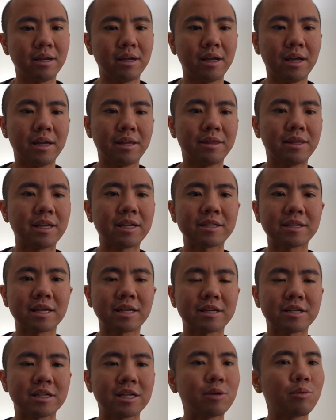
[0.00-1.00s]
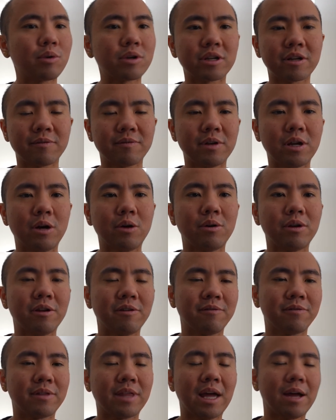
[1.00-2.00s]
and things that she wouldn't have known
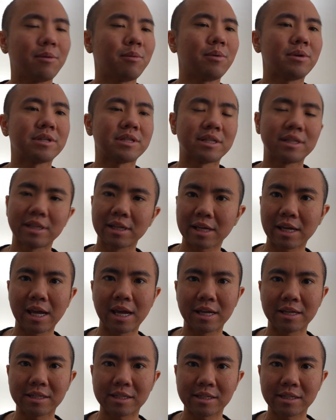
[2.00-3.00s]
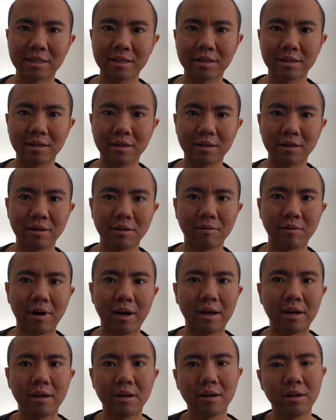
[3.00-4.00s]
if that wasn't the case,
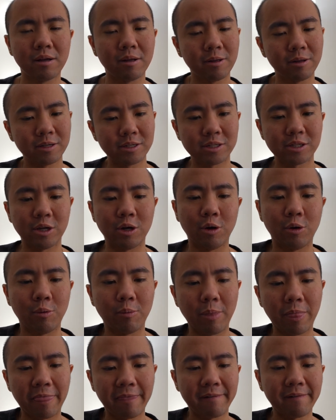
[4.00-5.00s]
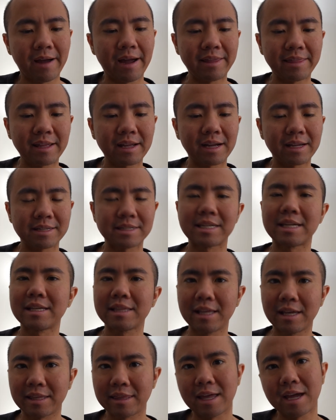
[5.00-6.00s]
right? So I think I see it
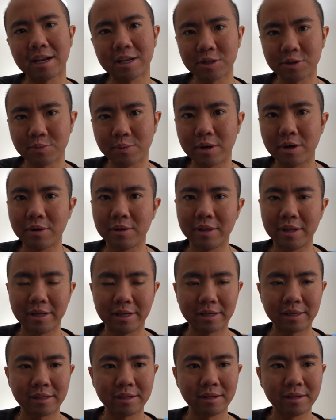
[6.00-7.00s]
like that as well. Like,